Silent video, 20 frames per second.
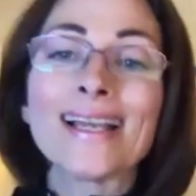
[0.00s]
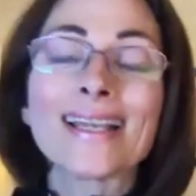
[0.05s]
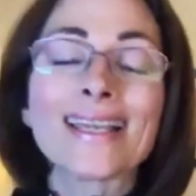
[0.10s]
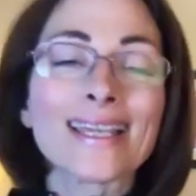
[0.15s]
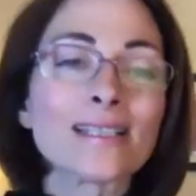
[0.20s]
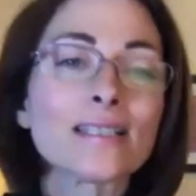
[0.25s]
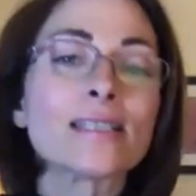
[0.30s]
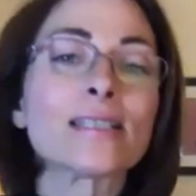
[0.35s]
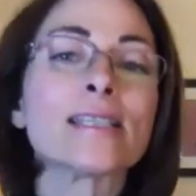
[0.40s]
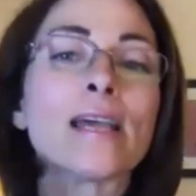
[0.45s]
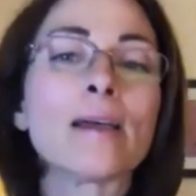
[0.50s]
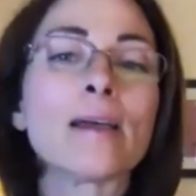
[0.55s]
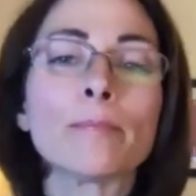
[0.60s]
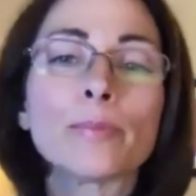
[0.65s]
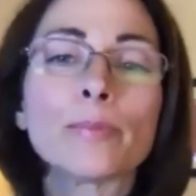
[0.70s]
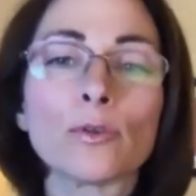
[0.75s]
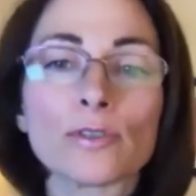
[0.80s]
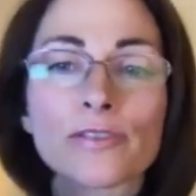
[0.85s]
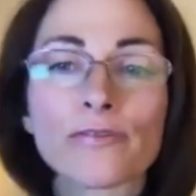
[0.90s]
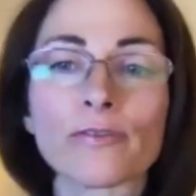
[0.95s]
get
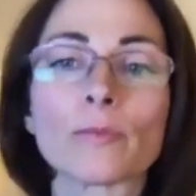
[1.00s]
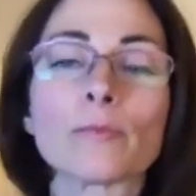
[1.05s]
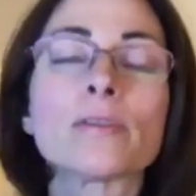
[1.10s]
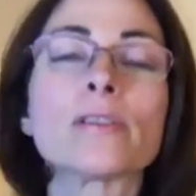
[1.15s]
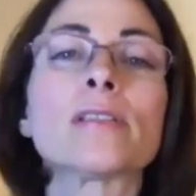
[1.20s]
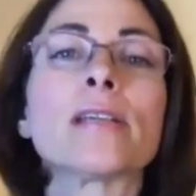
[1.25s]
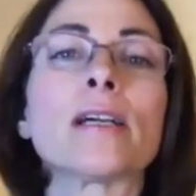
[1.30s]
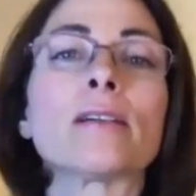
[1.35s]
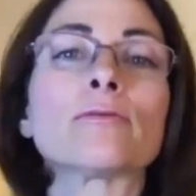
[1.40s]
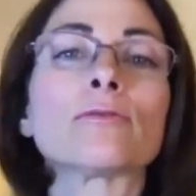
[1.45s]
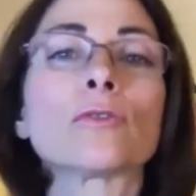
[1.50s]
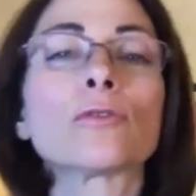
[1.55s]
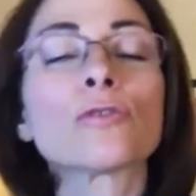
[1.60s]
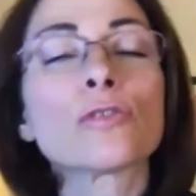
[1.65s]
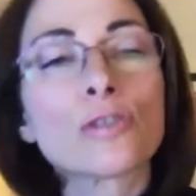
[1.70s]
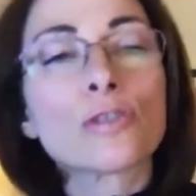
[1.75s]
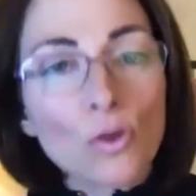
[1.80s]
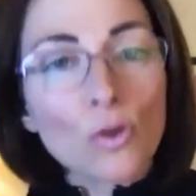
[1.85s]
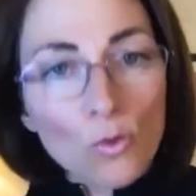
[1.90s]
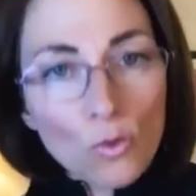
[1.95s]
samples from several
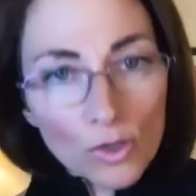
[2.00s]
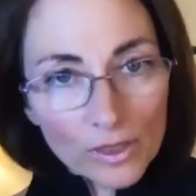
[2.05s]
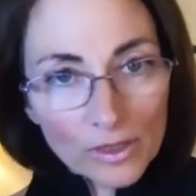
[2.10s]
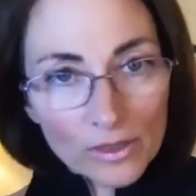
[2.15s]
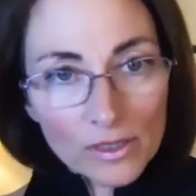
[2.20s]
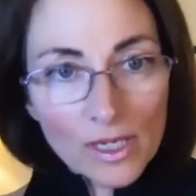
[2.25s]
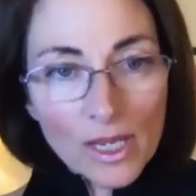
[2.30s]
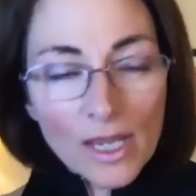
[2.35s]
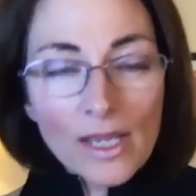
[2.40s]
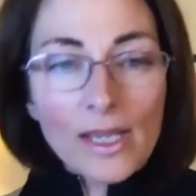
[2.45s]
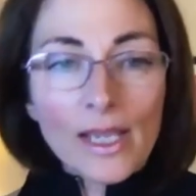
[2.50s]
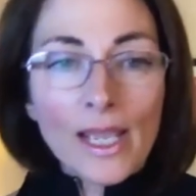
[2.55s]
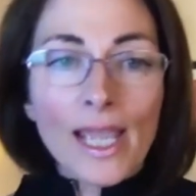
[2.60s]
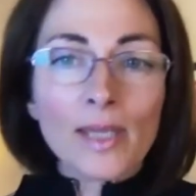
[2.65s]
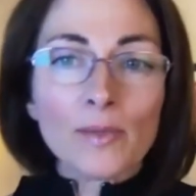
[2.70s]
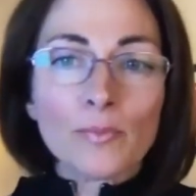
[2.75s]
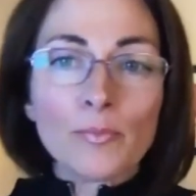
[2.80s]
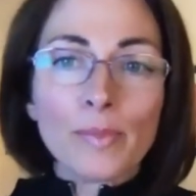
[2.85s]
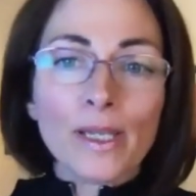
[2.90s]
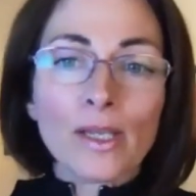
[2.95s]
stores
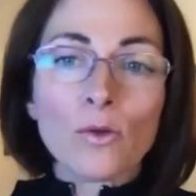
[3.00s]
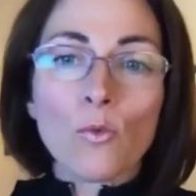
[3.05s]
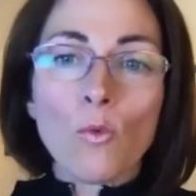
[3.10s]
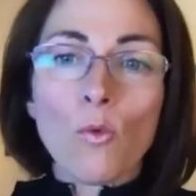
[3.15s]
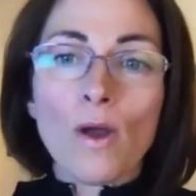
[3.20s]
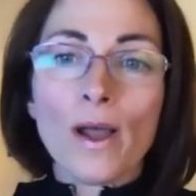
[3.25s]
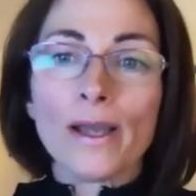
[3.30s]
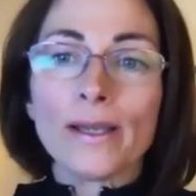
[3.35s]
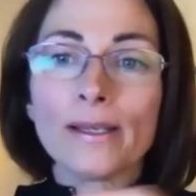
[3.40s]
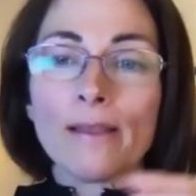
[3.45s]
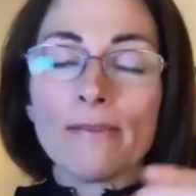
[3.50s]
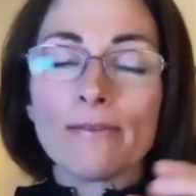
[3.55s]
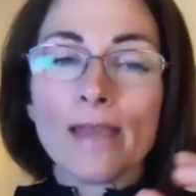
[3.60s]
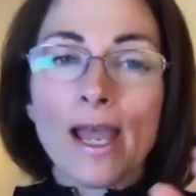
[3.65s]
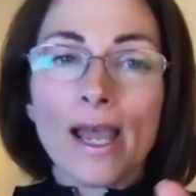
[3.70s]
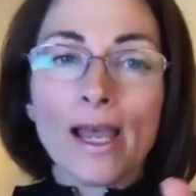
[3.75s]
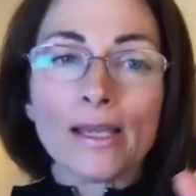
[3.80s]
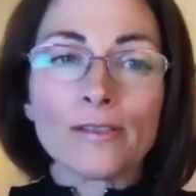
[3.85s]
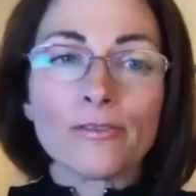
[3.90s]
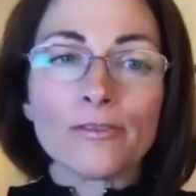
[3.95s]
and pick one
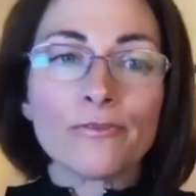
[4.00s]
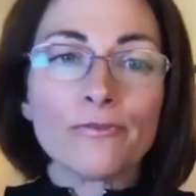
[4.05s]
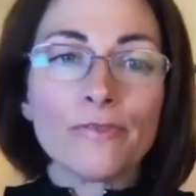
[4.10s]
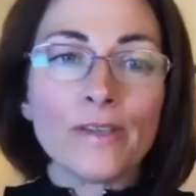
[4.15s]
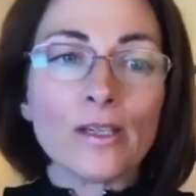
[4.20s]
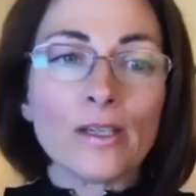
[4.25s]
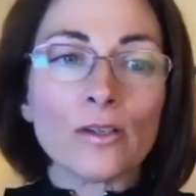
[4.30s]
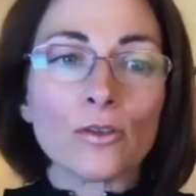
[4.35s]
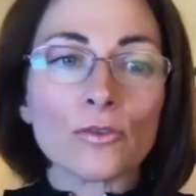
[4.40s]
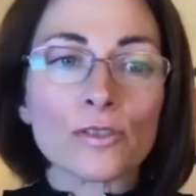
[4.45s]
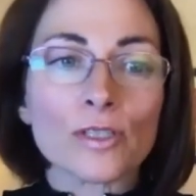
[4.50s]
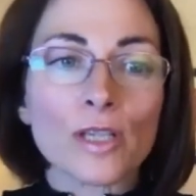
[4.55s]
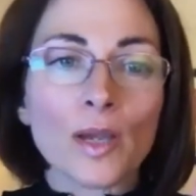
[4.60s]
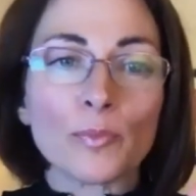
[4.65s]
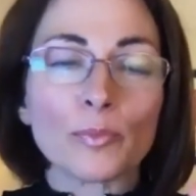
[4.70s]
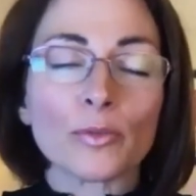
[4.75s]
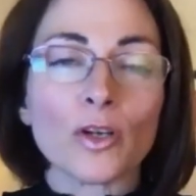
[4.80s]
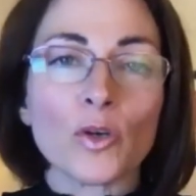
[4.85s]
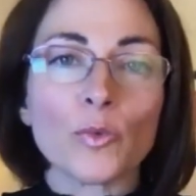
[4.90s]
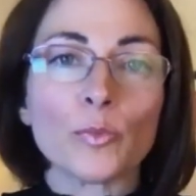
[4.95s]
that feels
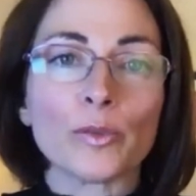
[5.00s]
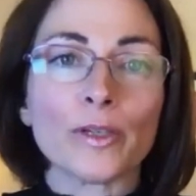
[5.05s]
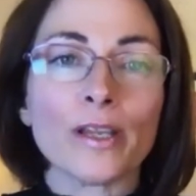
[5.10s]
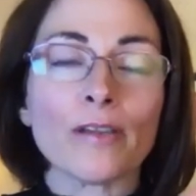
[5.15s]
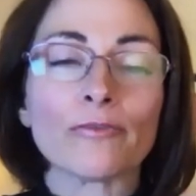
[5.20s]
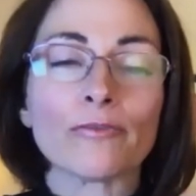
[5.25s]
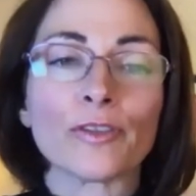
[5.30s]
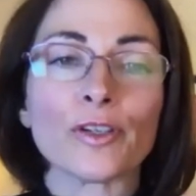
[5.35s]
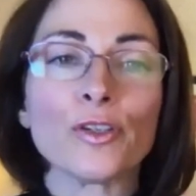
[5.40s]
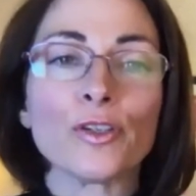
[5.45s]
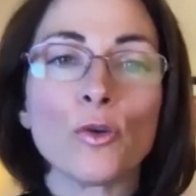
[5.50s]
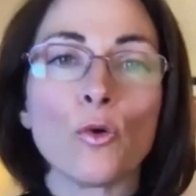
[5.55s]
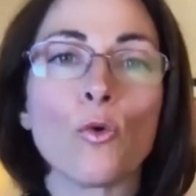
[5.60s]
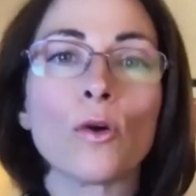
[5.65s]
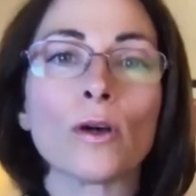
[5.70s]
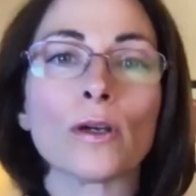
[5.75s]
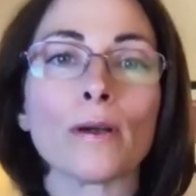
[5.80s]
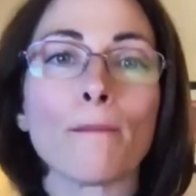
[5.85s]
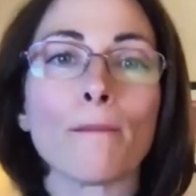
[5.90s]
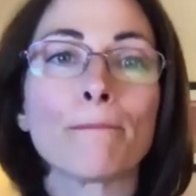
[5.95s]
appropriate for
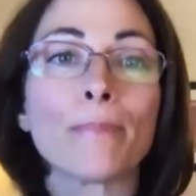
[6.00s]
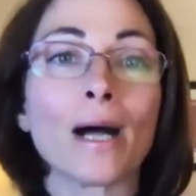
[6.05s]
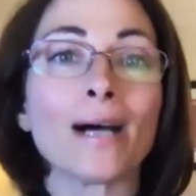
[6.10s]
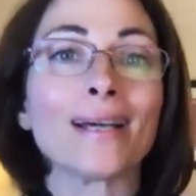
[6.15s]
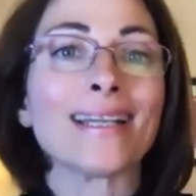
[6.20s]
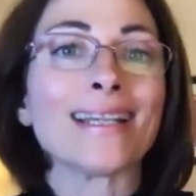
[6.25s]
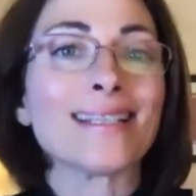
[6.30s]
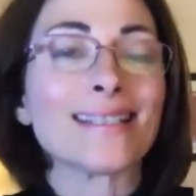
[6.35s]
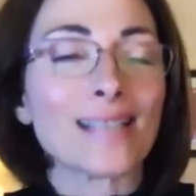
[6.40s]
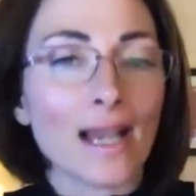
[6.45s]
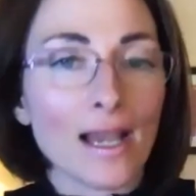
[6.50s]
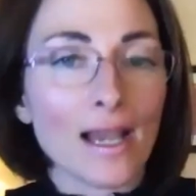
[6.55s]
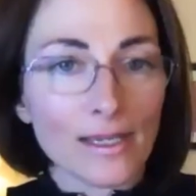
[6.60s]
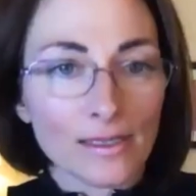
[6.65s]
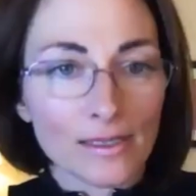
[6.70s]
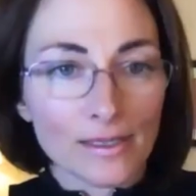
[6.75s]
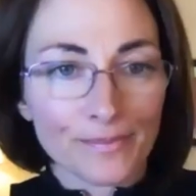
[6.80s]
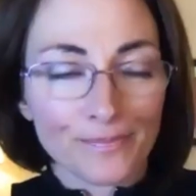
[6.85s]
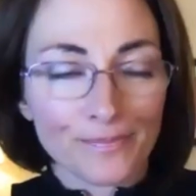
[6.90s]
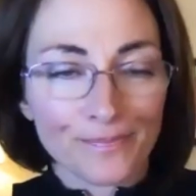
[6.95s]
your body
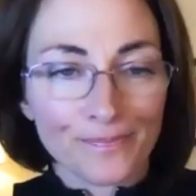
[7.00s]
size.